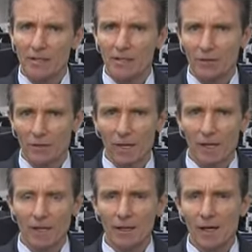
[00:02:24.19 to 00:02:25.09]
I think that's
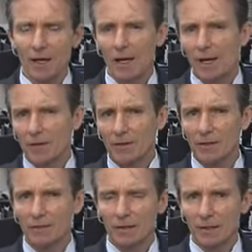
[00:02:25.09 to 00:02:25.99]
still there,
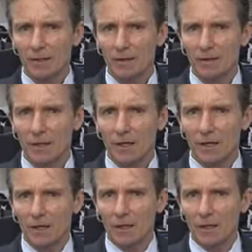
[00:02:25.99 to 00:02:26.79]
and I think, you know,